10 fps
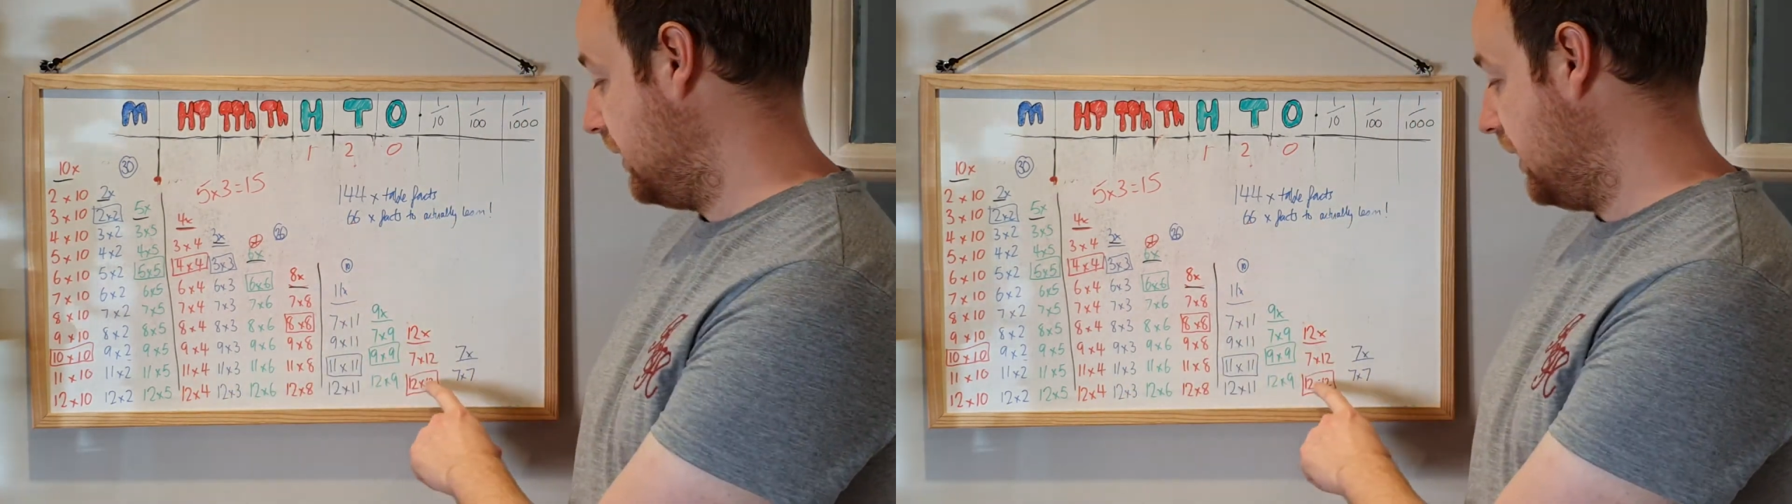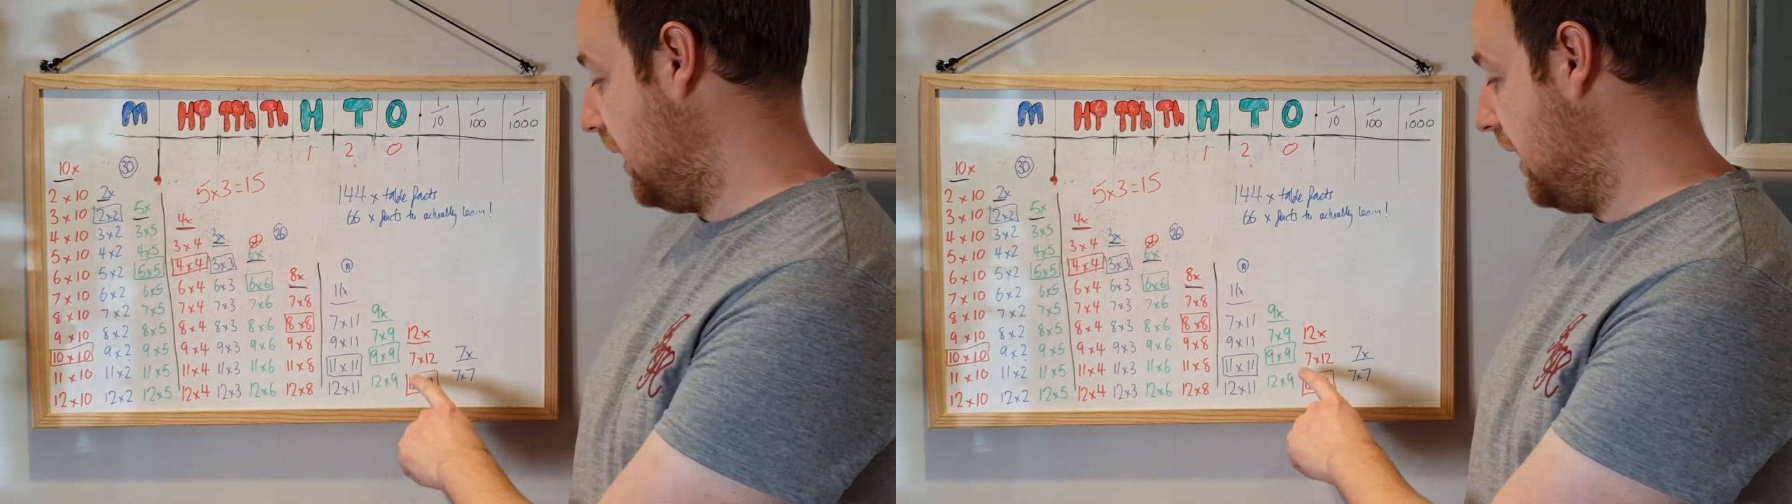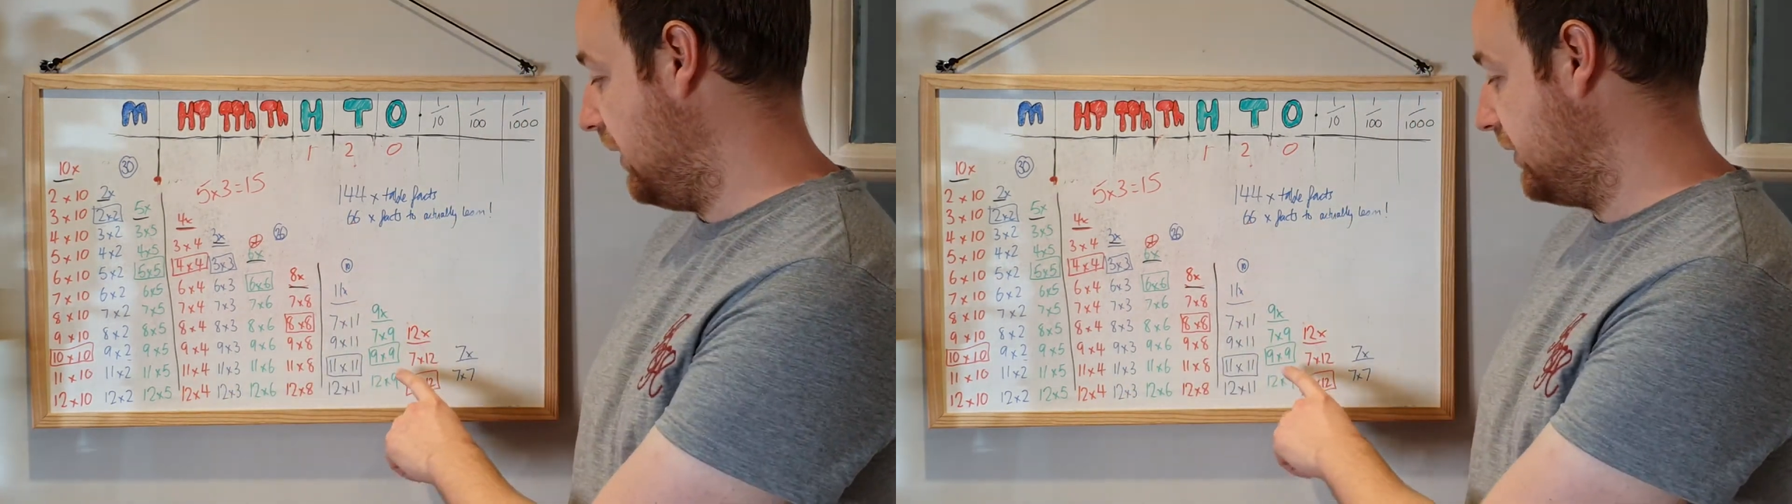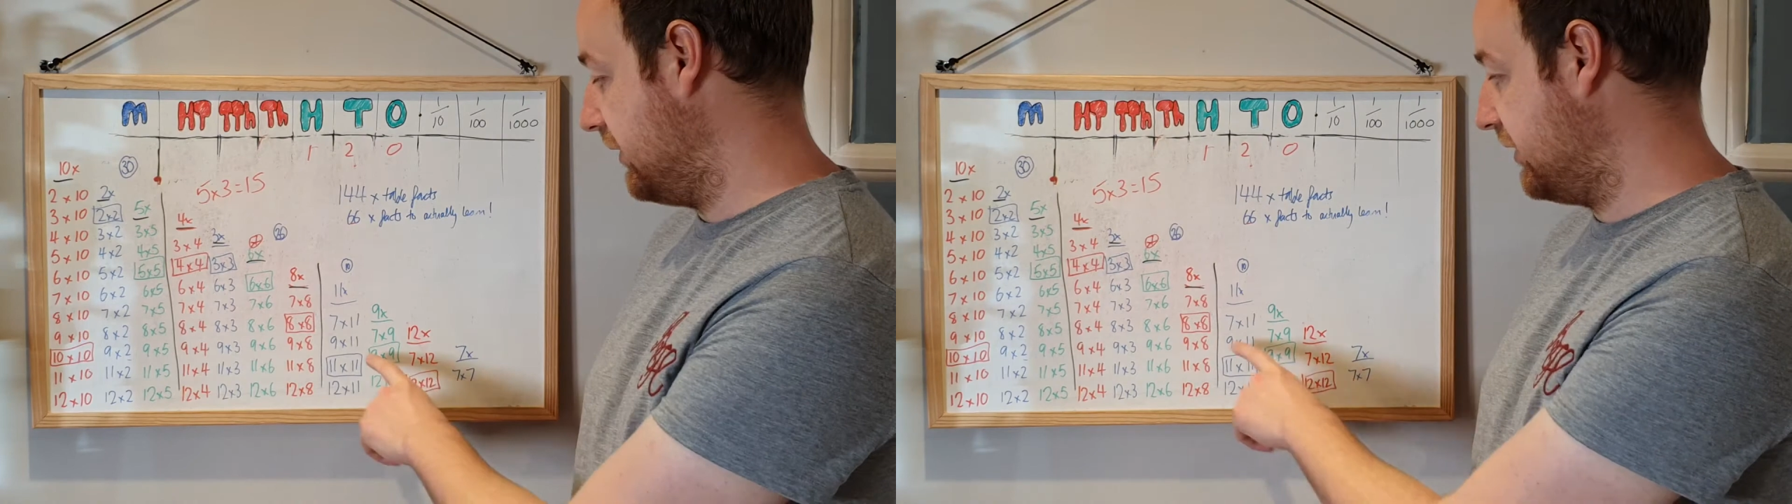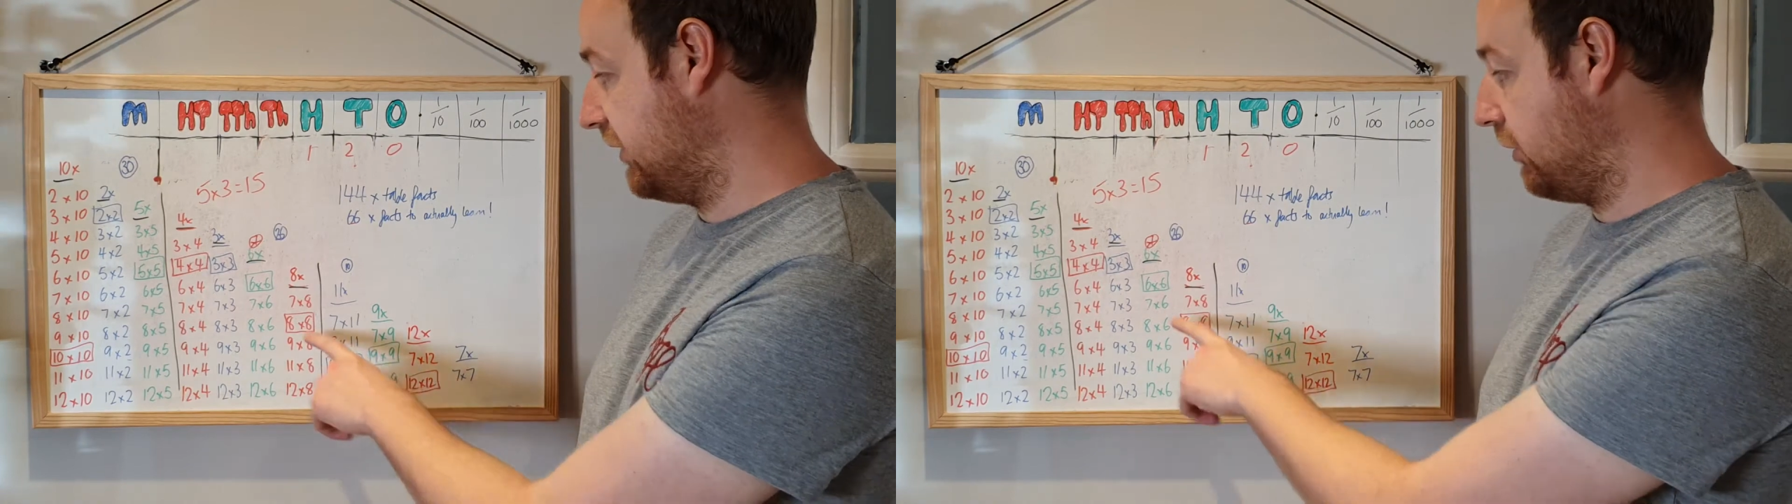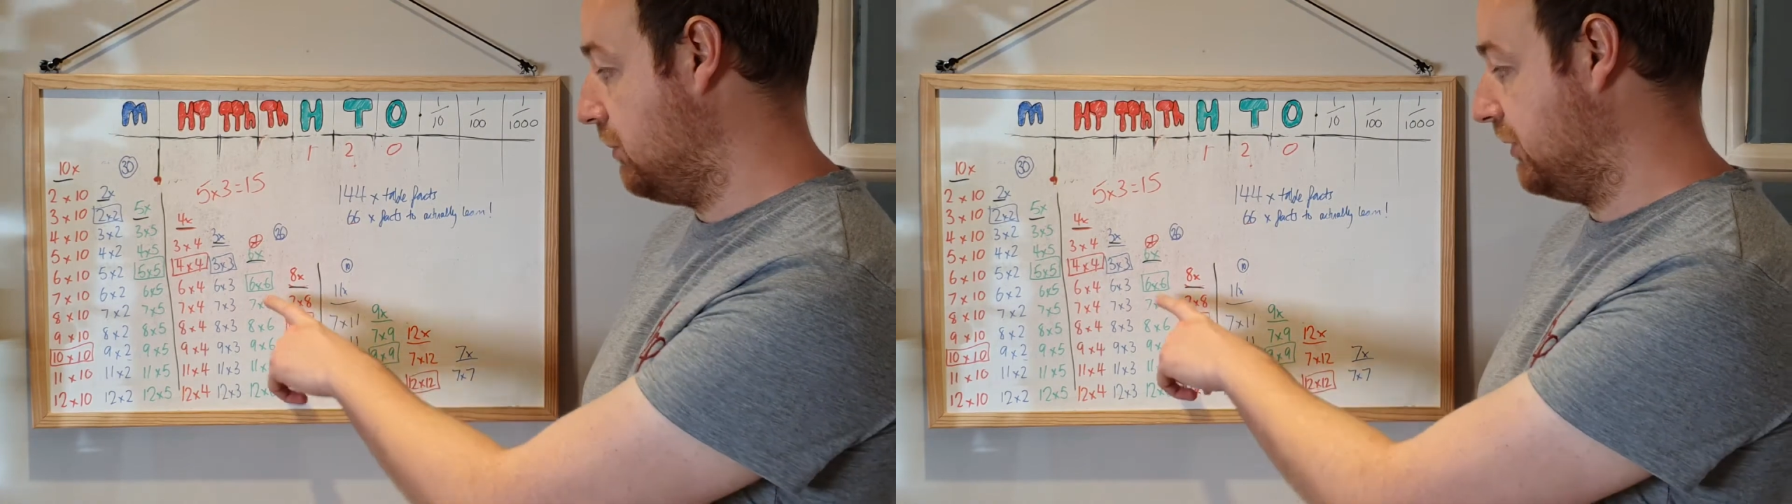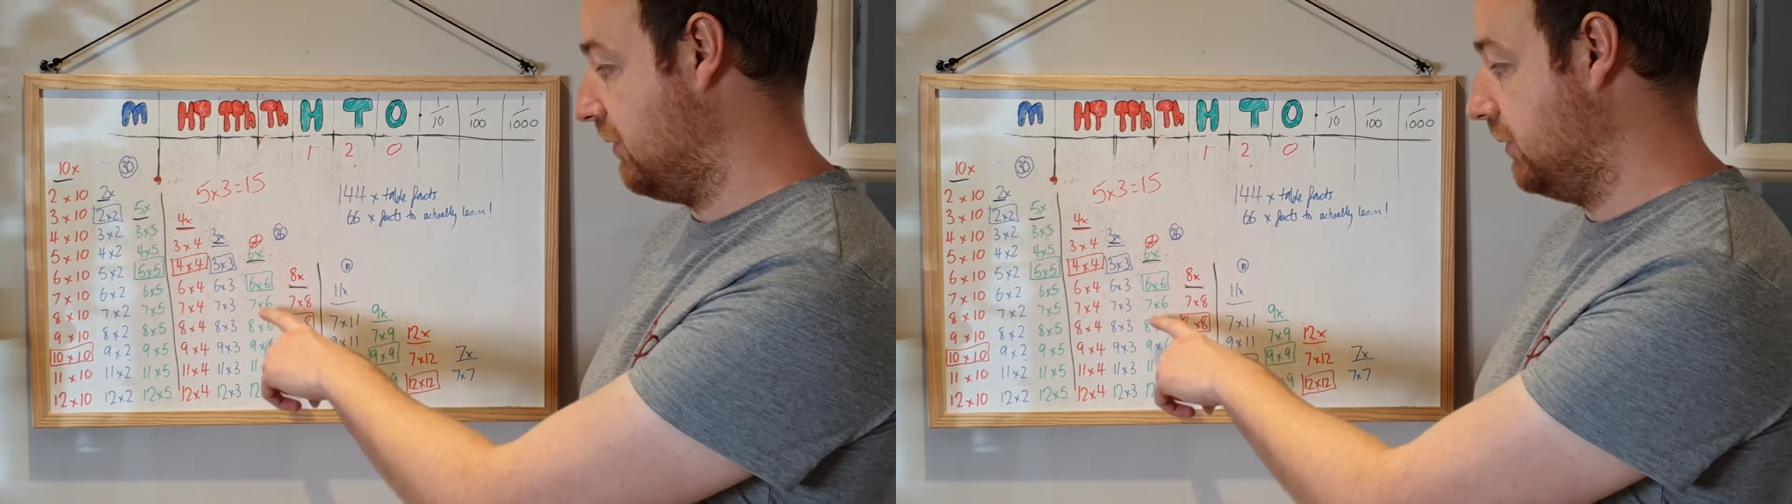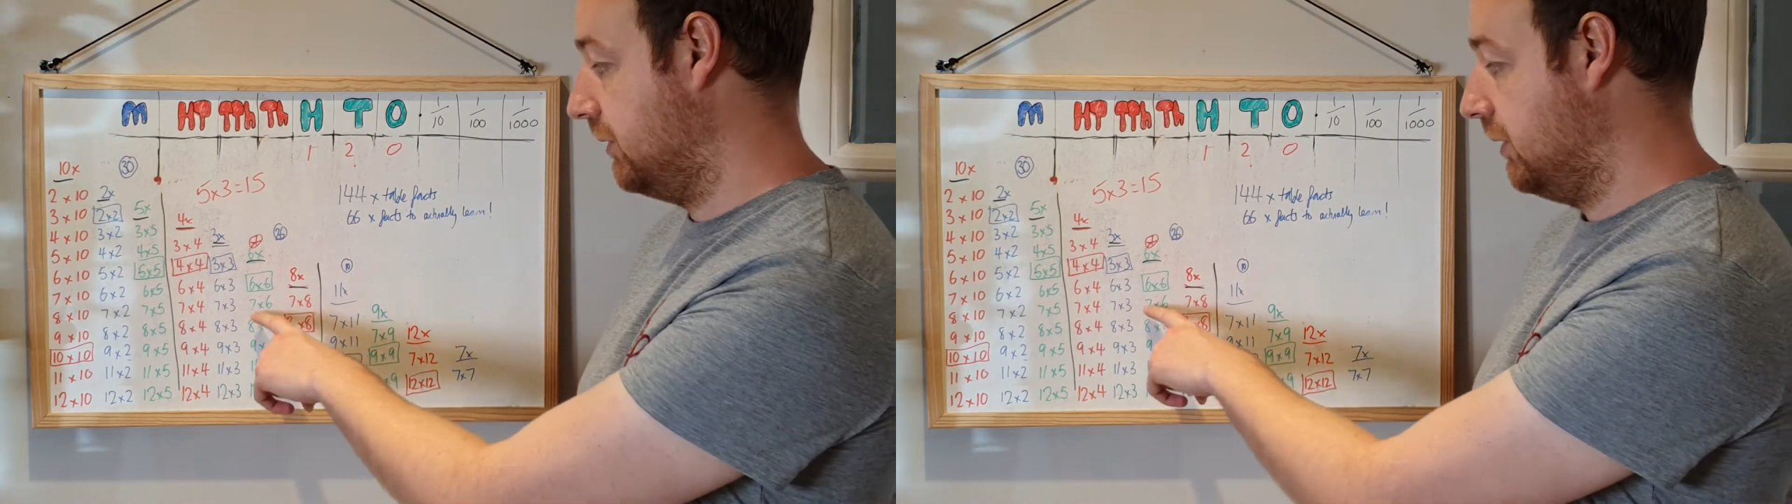and 6 times
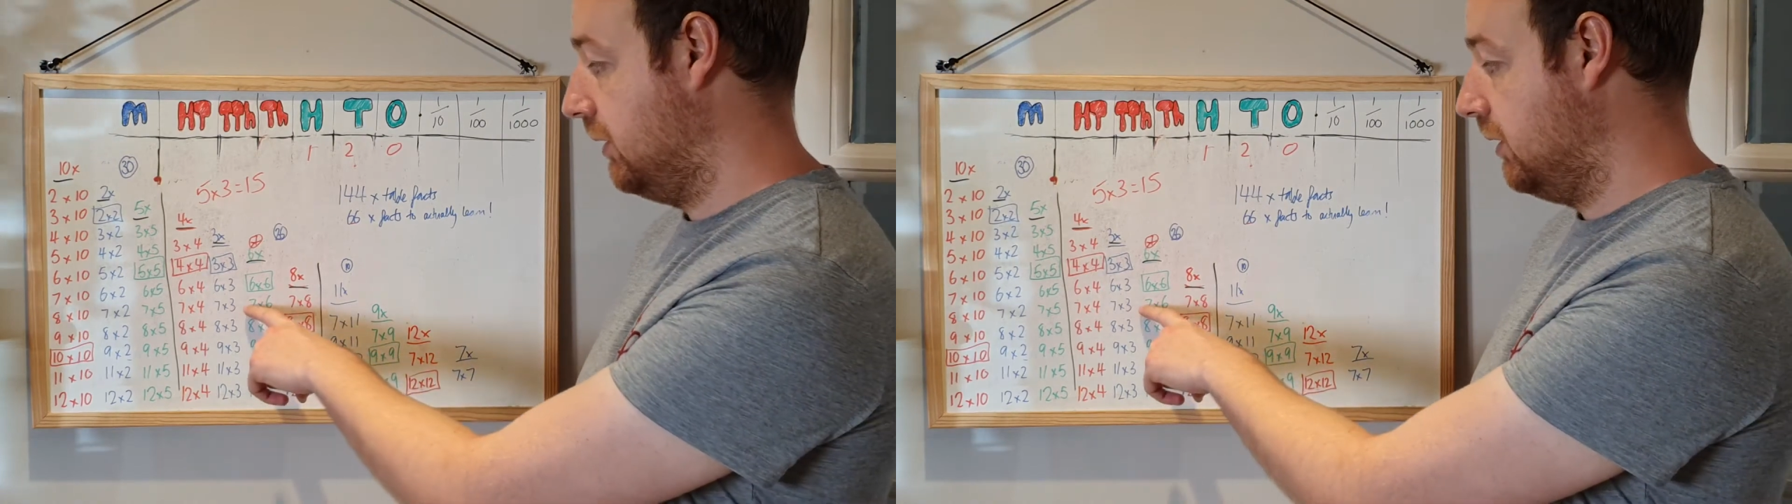7